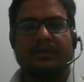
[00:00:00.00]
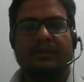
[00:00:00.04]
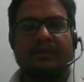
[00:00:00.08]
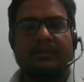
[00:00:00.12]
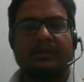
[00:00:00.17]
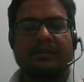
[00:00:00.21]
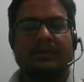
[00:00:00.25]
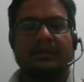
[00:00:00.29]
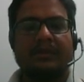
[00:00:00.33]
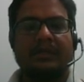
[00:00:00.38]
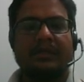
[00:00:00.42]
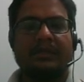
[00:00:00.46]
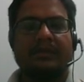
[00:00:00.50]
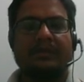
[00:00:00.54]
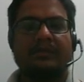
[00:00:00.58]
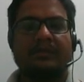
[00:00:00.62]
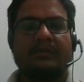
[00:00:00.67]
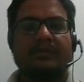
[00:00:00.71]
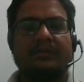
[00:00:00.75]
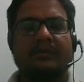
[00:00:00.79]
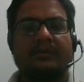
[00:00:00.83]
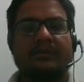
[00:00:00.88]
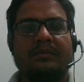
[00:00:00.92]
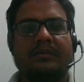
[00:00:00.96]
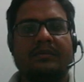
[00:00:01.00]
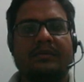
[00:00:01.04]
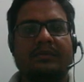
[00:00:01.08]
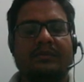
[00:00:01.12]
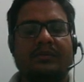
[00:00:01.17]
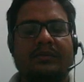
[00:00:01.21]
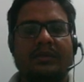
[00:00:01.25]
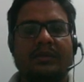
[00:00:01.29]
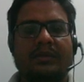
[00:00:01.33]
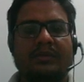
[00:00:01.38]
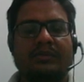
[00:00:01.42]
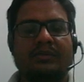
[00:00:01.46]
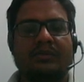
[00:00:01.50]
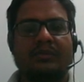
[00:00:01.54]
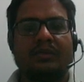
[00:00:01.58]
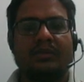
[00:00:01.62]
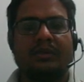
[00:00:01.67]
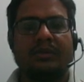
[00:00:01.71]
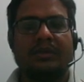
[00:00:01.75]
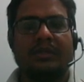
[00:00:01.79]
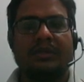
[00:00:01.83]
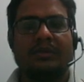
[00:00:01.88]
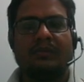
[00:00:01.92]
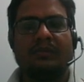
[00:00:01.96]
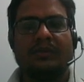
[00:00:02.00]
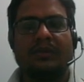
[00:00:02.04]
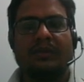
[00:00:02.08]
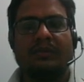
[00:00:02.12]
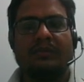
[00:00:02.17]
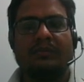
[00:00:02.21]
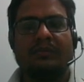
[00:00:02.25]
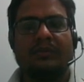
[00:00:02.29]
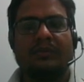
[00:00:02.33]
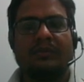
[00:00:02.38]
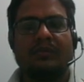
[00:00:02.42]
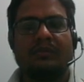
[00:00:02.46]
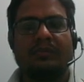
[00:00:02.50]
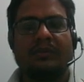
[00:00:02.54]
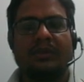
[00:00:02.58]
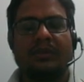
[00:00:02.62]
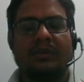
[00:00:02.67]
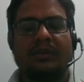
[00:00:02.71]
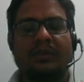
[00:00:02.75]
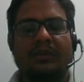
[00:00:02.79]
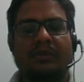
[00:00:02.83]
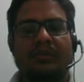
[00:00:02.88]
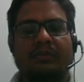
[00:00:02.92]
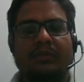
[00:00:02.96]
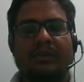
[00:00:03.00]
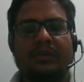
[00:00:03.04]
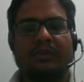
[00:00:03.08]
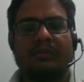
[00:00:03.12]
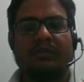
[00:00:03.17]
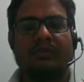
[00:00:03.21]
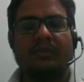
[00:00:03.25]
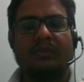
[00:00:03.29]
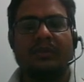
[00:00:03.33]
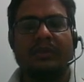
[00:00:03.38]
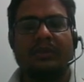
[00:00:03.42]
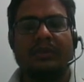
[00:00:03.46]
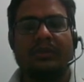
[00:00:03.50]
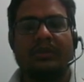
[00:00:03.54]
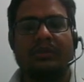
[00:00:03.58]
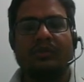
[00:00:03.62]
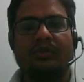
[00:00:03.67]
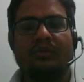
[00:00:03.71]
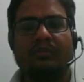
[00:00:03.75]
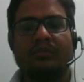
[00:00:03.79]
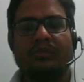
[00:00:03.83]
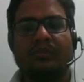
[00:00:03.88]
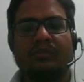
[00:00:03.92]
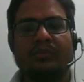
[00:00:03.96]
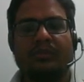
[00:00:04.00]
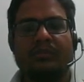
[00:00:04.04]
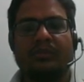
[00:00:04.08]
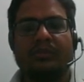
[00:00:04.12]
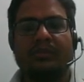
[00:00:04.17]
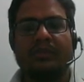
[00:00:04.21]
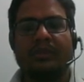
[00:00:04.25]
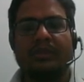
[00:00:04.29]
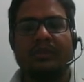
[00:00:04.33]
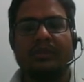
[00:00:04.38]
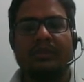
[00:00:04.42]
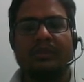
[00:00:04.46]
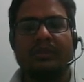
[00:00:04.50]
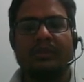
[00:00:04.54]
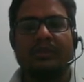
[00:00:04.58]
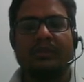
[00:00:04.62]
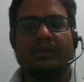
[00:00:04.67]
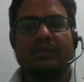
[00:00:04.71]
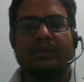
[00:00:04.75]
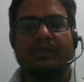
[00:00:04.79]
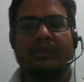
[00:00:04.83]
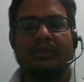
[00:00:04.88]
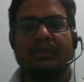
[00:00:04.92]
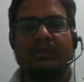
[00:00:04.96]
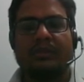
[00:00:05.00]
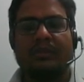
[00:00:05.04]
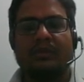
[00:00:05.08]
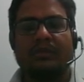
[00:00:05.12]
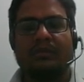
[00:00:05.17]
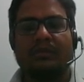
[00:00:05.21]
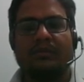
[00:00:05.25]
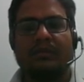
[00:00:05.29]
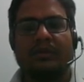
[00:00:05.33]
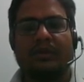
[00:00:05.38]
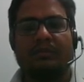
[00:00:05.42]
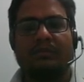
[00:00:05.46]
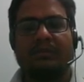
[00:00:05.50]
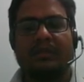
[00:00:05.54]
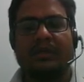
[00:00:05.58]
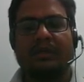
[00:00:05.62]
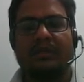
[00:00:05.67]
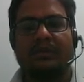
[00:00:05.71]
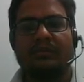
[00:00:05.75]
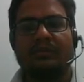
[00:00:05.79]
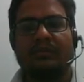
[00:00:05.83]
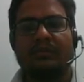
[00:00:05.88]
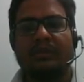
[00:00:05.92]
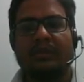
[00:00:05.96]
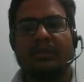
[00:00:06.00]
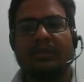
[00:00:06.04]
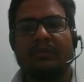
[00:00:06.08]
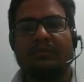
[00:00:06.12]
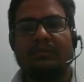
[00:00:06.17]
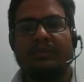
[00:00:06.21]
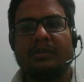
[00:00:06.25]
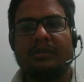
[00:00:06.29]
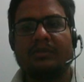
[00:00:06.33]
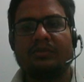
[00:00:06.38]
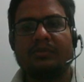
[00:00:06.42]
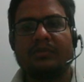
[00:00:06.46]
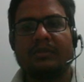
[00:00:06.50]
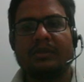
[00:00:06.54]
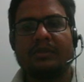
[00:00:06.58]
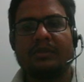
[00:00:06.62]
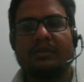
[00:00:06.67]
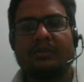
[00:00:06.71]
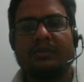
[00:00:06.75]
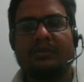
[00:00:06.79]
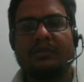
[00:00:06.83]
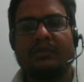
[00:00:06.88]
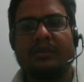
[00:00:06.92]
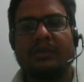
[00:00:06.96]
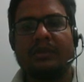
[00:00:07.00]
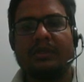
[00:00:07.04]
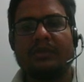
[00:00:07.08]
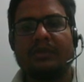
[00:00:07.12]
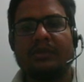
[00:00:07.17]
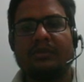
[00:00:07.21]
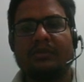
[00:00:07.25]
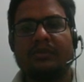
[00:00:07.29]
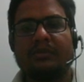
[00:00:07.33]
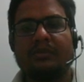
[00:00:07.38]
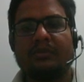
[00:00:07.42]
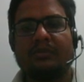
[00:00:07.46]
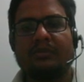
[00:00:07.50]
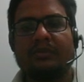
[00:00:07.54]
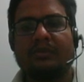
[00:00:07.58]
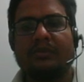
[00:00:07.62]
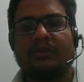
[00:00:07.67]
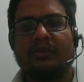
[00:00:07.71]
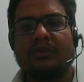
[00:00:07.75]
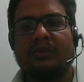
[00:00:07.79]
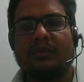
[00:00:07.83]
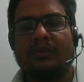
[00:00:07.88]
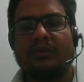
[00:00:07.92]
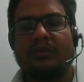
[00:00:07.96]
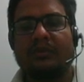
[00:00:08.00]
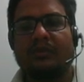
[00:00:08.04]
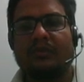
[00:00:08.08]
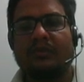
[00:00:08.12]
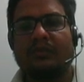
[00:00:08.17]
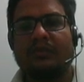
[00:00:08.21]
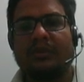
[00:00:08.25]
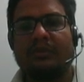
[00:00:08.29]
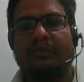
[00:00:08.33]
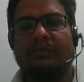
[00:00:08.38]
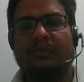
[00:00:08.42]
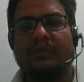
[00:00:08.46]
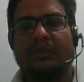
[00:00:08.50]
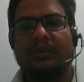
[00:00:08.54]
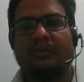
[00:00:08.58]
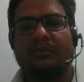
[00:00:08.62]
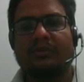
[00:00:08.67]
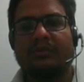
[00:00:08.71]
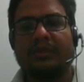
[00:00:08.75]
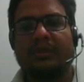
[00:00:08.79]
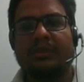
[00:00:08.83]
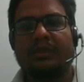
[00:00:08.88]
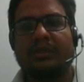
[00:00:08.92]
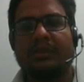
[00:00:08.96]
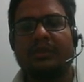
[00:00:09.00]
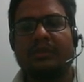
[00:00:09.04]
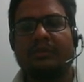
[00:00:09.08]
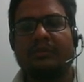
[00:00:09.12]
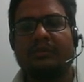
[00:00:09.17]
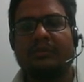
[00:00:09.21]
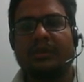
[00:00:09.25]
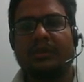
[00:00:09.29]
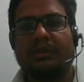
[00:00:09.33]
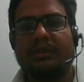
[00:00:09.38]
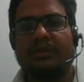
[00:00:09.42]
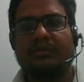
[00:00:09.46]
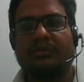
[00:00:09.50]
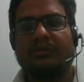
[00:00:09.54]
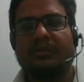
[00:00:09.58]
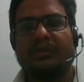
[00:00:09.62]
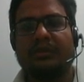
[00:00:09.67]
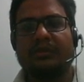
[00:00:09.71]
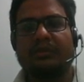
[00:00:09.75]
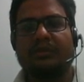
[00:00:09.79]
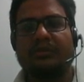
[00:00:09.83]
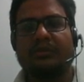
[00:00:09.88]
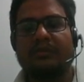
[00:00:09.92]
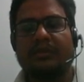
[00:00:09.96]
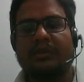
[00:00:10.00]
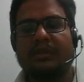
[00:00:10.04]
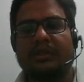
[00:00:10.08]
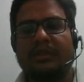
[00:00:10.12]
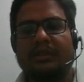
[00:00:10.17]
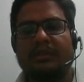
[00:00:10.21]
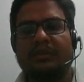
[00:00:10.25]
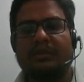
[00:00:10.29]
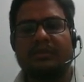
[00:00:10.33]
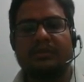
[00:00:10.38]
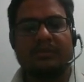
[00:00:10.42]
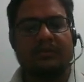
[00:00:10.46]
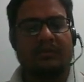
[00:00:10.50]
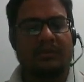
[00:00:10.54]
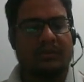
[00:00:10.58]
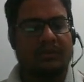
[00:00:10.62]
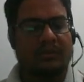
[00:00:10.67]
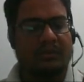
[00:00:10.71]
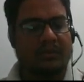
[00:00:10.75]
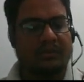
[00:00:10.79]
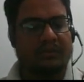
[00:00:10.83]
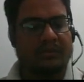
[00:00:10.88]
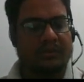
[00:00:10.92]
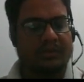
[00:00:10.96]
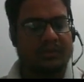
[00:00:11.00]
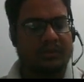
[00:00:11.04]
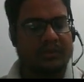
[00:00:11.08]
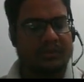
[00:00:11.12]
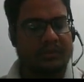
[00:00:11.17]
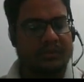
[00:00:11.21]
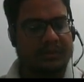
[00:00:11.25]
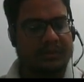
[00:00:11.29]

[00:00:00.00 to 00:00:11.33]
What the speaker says: Then it is told that 1 omega square are cube roots of unity, then 1 minus omega plus omega square into 1 plus omega minus omega square, that is equal to how much?